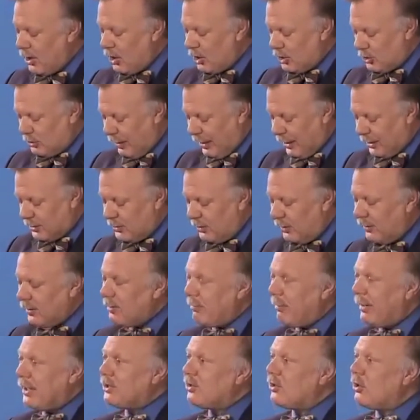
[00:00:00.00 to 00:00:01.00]
So I'll turn the
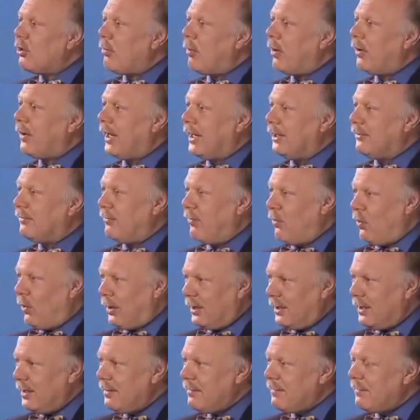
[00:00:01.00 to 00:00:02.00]
metronome on at
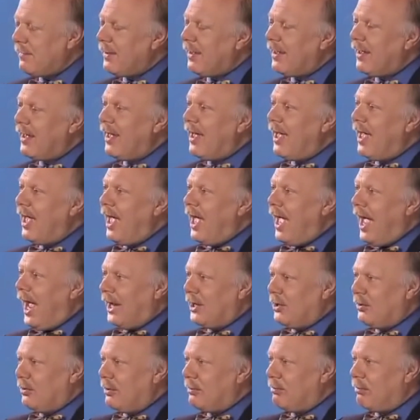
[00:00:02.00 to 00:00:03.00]
40, And
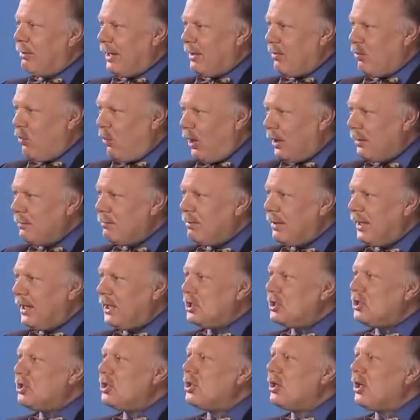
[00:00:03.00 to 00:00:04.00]
you will play one
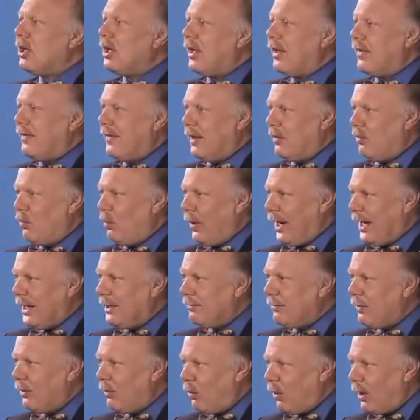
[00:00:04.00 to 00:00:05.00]
pitch, then wait
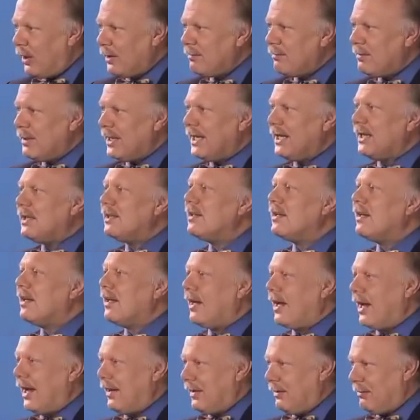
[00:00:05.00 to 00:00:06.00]
for one beat,
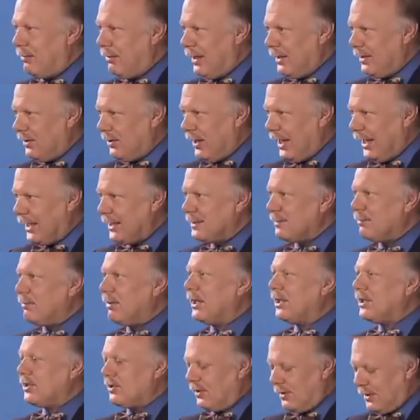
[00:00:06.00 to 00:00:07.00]
and then play the next
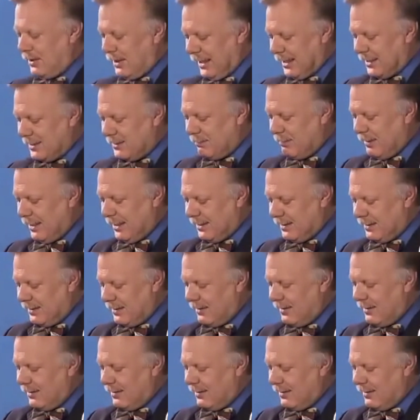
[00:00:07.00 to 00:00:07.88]
pitch on the next beat.